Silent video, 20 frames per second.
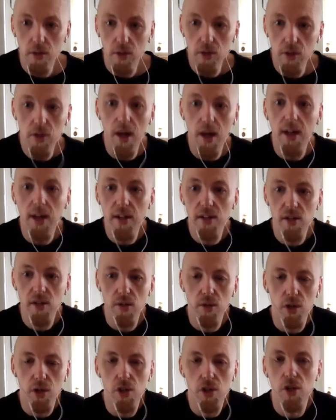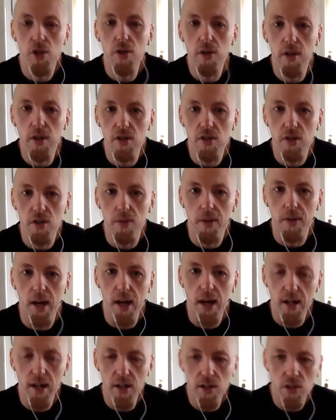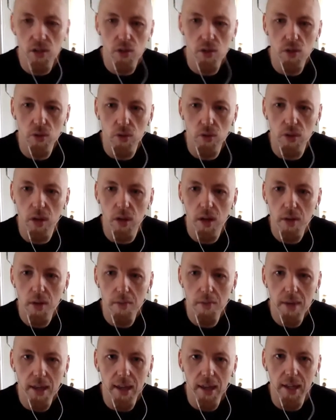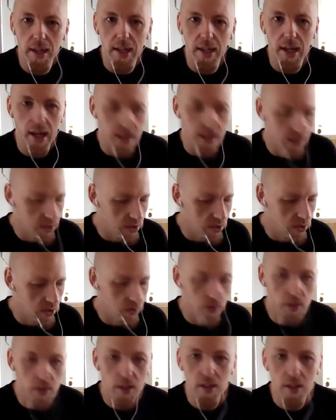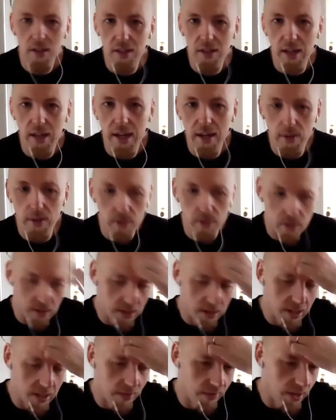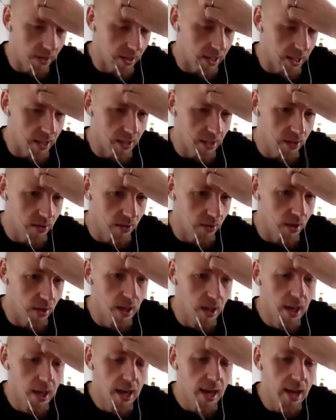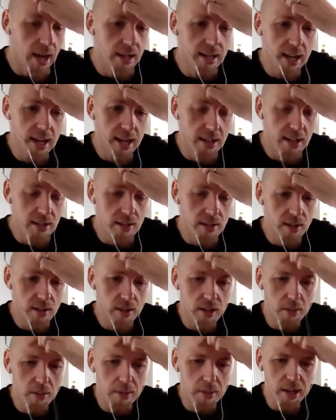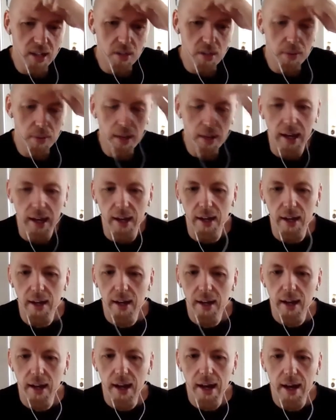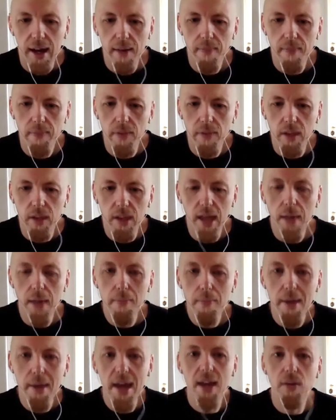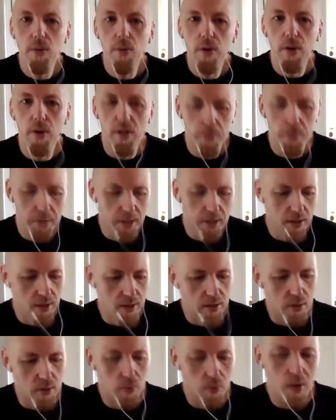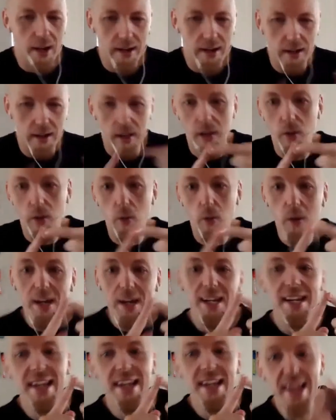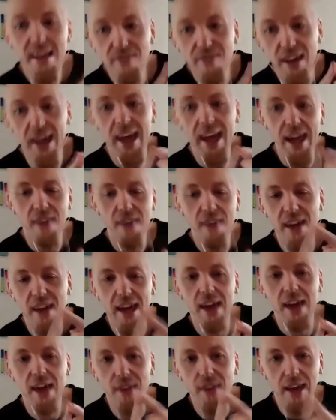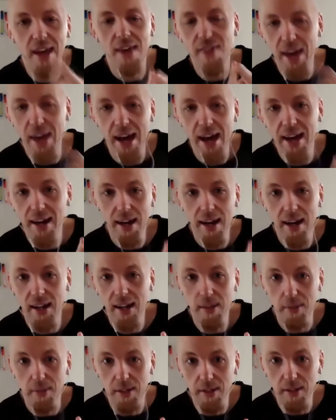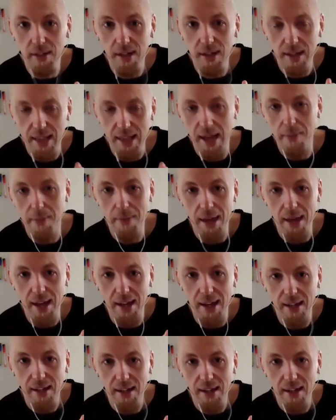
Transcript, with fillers: understood a tuned instrument, understood melody, yeah. understood scales and stuff like that too. And Dan Stone, the bass player, um, that band worked because one, we never, ever, ever, ever had an argument in that band,